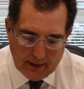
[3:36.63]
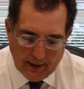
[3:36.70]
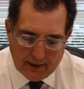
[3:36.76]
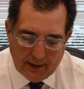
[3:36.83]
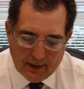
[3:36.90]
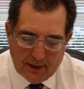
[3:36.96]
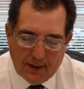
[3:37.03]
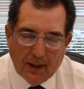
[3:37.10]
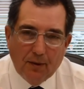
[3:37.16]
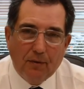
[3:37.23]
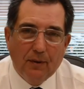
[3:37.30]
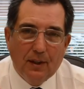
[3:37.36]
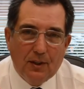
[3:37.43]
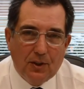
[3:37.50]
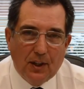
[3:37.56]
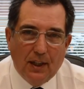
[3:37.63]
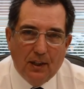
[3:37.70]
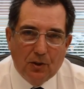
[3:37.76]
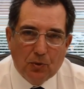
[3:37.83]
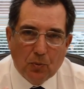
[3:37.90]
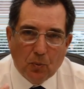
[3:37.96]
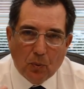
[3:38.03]
that the difference
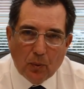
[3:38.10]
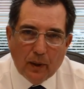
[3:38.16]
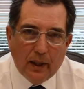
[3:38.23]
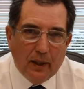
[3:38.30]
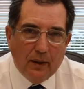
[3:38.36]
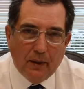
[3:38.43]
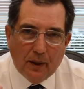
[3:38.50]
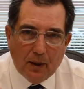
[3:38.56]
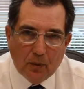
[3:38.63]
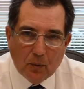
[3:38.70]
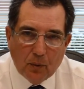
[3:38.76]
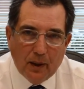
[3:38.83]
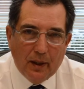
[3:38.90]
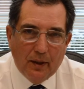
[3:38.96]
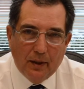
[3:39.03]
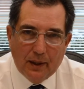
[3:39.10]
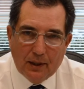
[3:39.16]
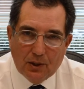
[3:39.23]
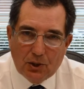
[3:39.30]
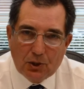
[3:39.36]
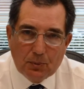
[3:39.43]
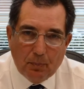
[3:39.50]
is really, really
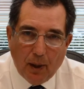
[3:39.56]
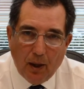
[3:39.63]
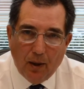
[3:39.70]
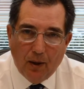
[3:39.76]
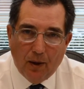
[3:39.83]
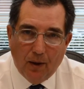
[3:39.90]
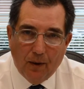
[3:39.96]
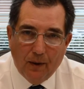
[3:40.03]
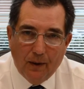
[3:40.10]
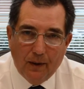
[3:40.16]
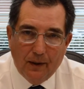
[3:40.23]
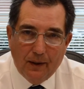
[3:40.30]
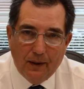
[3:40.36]
small.